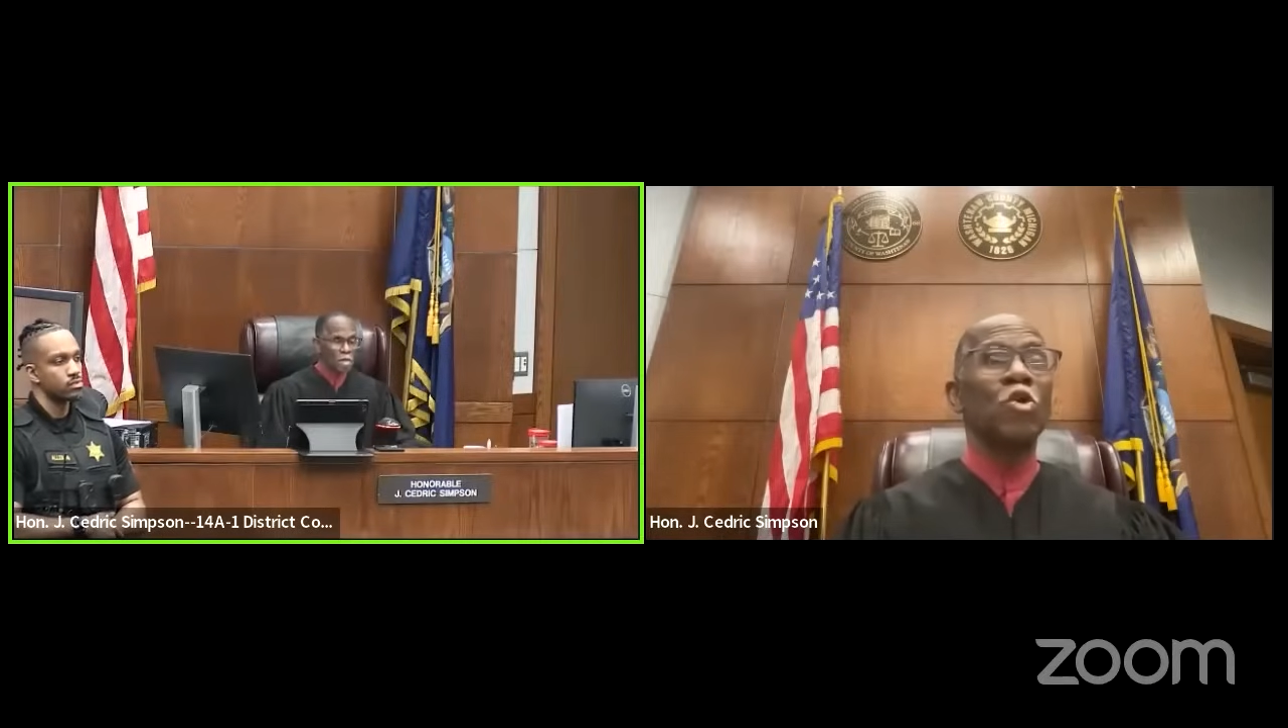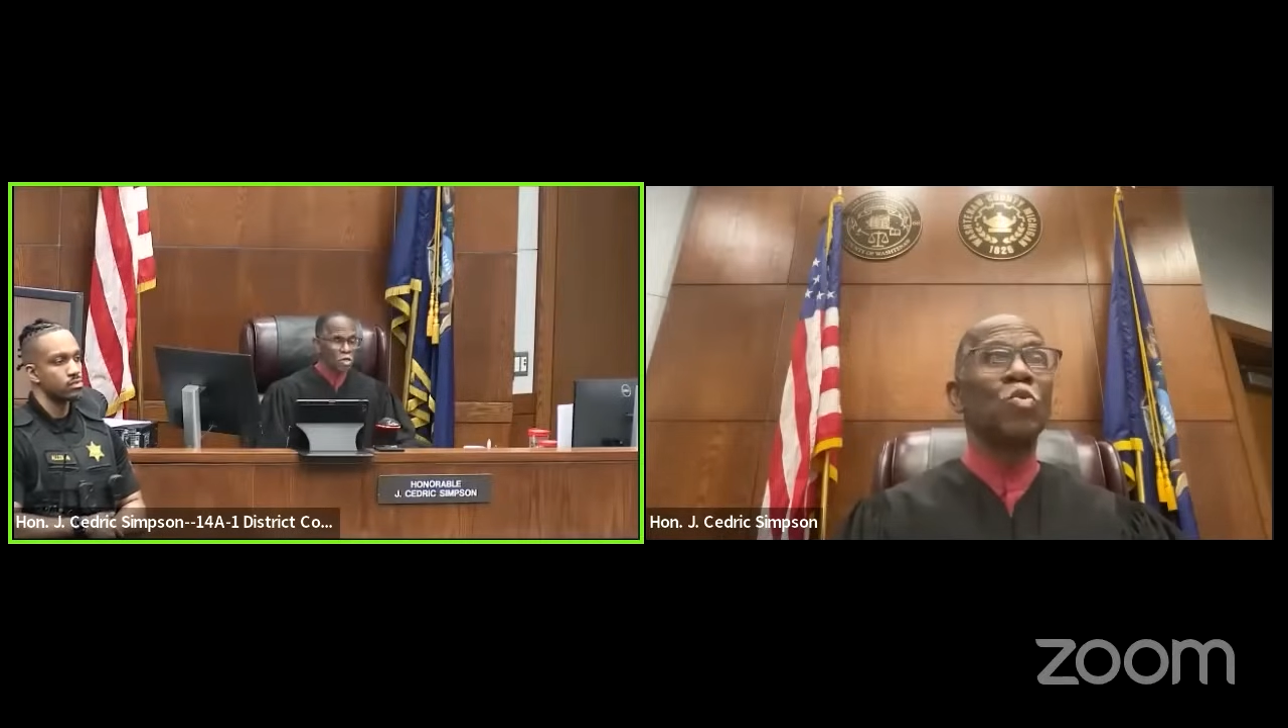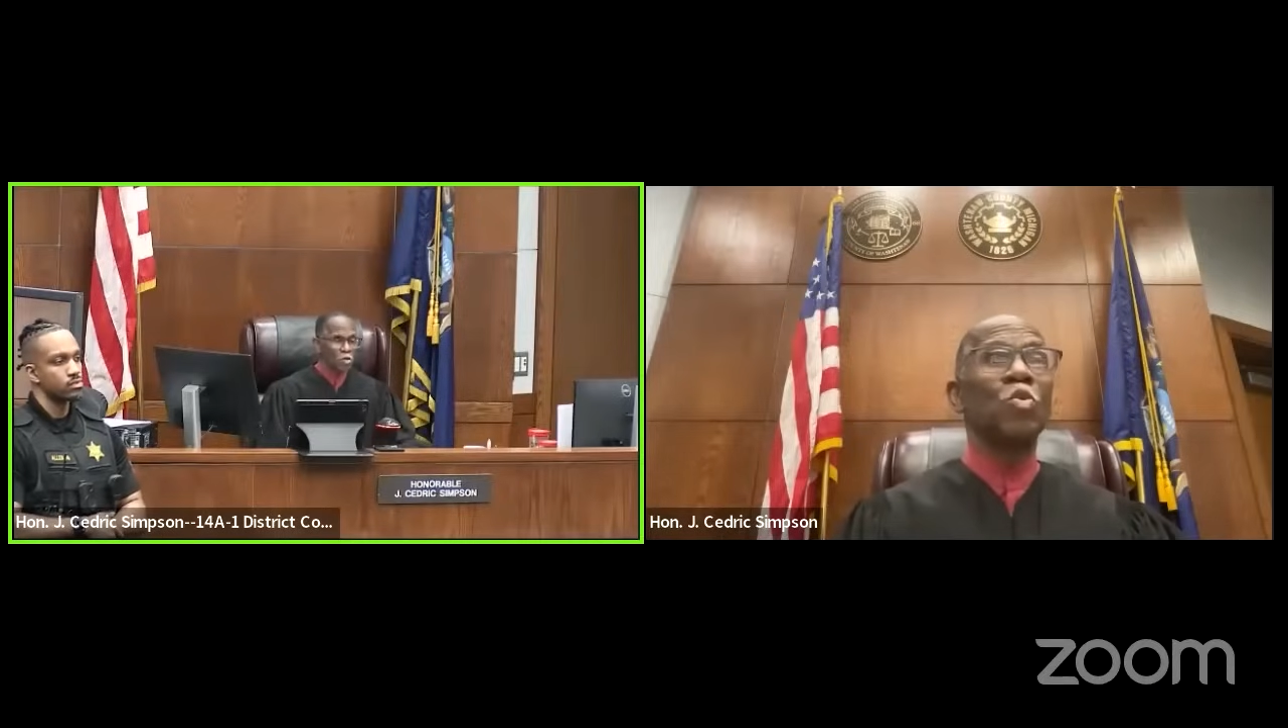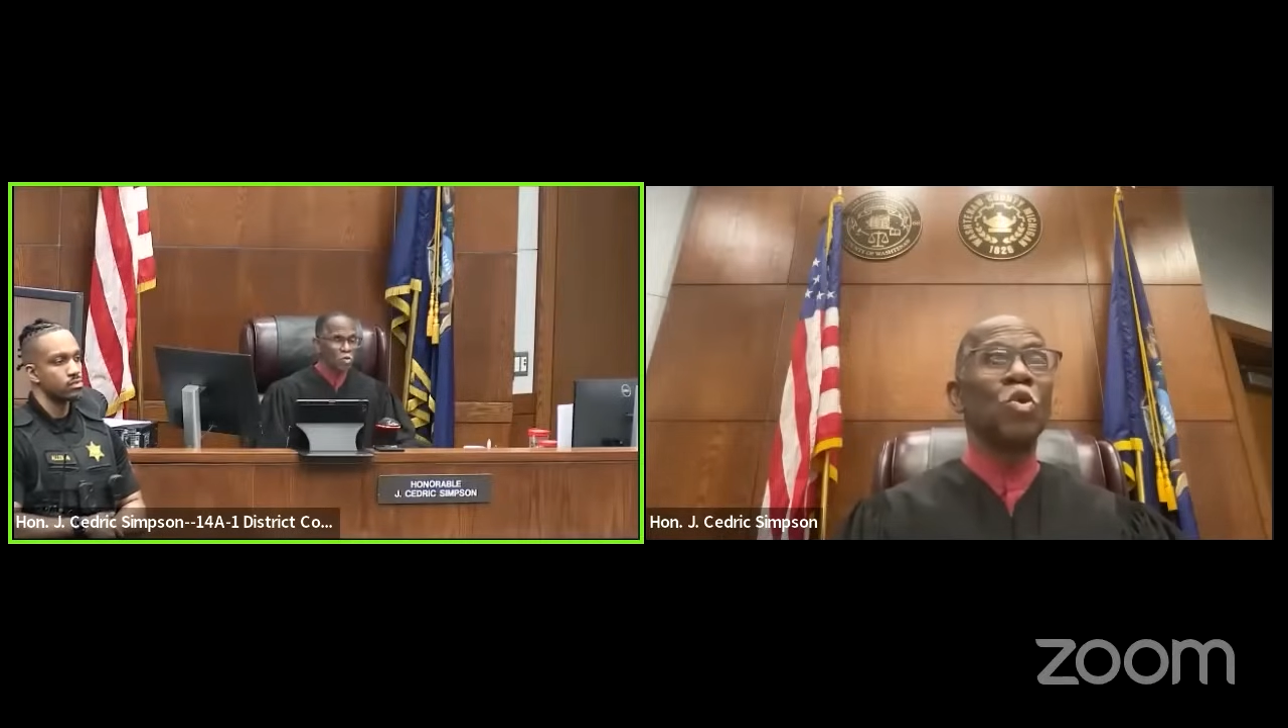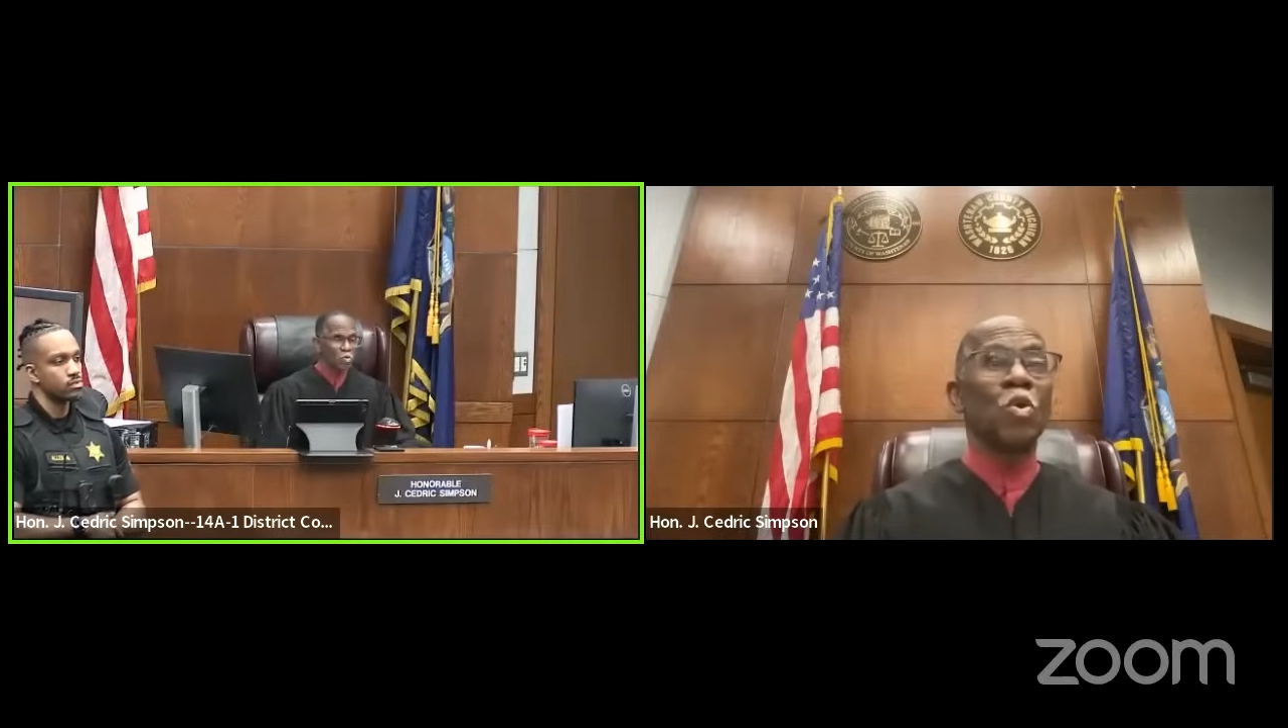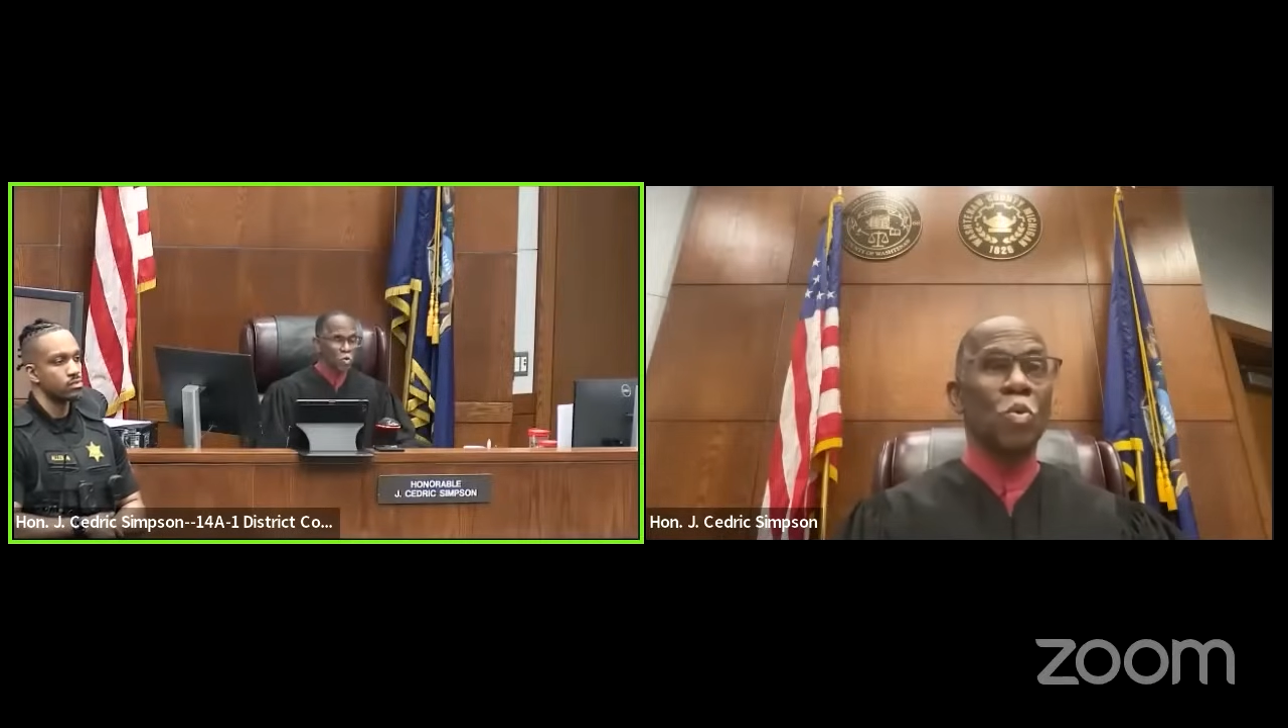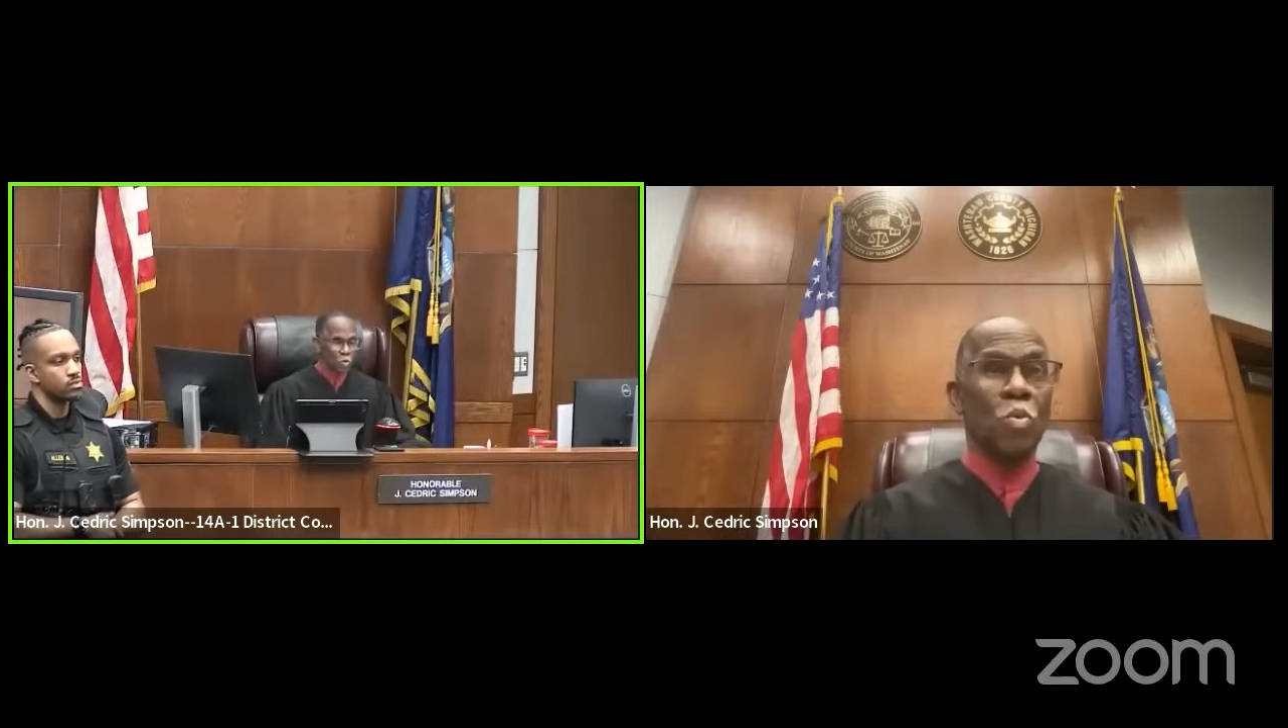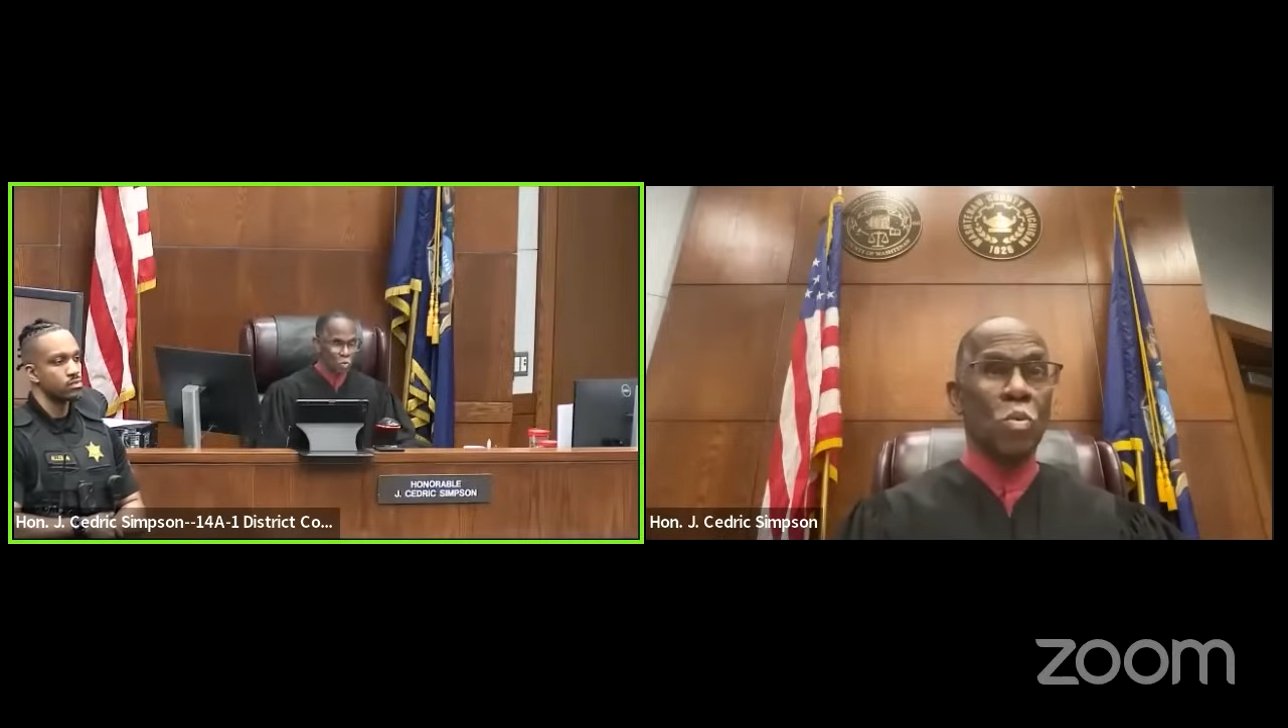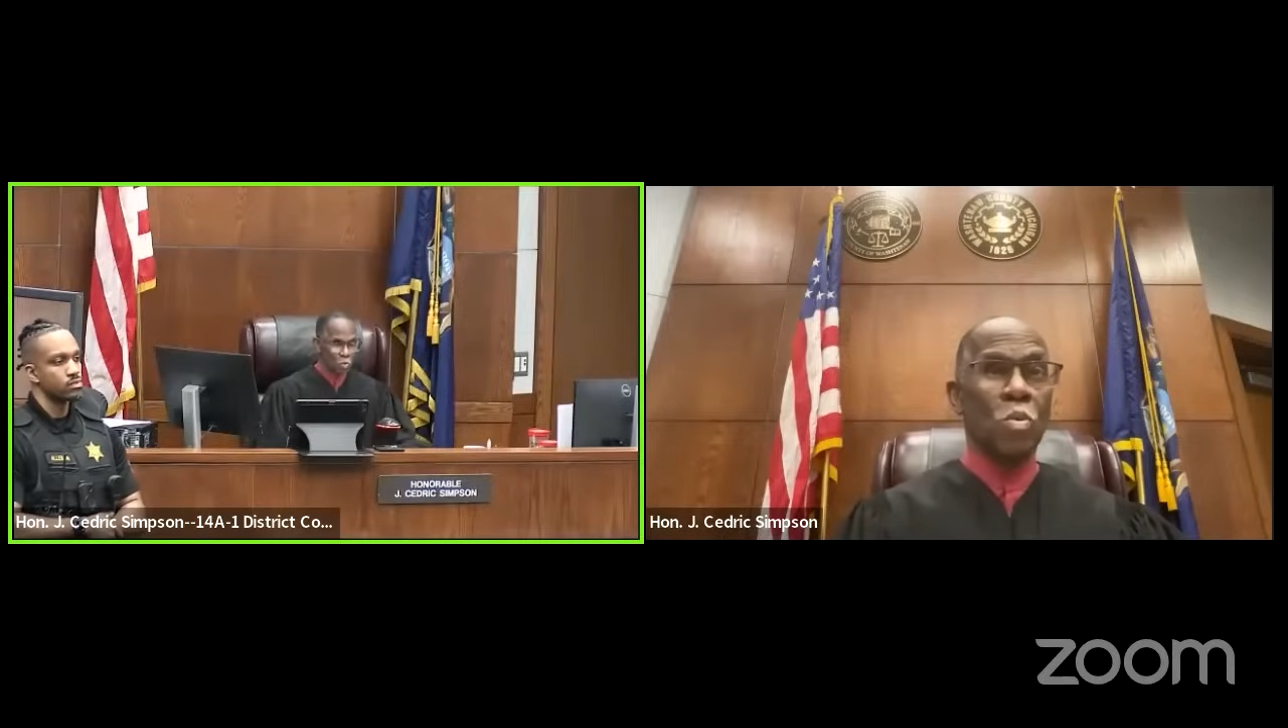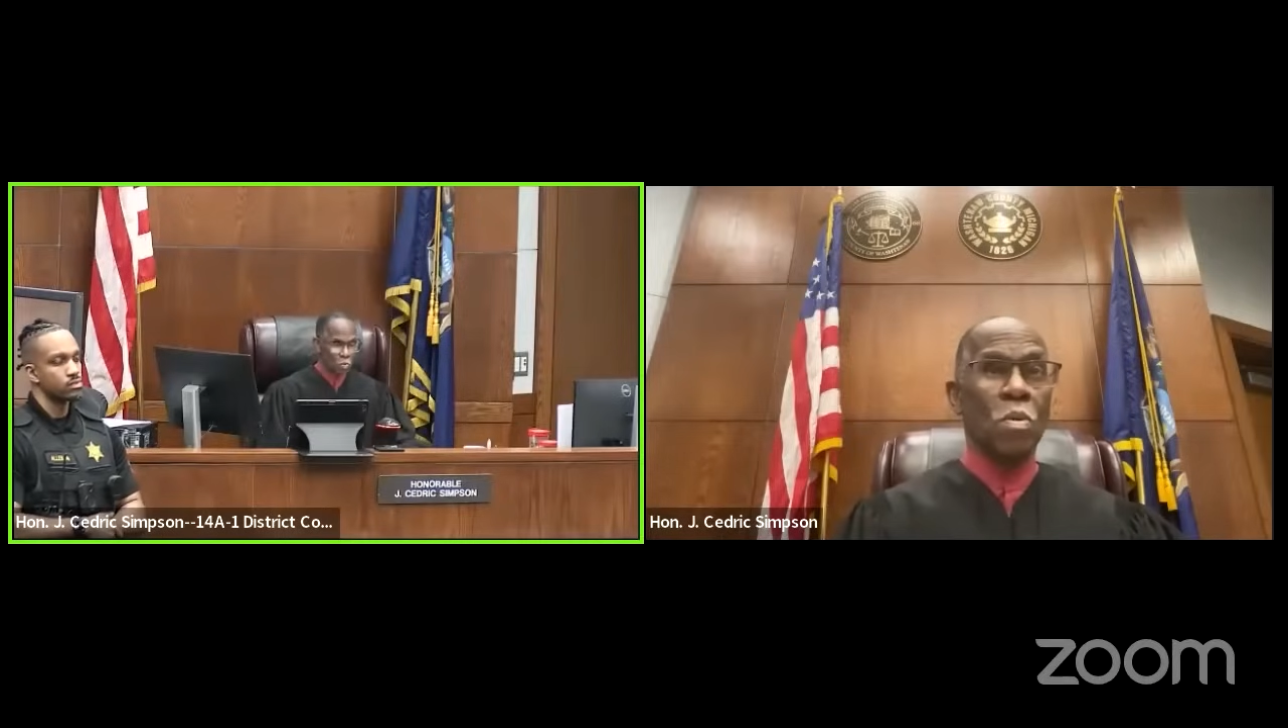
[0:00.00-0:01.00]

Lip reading: to do?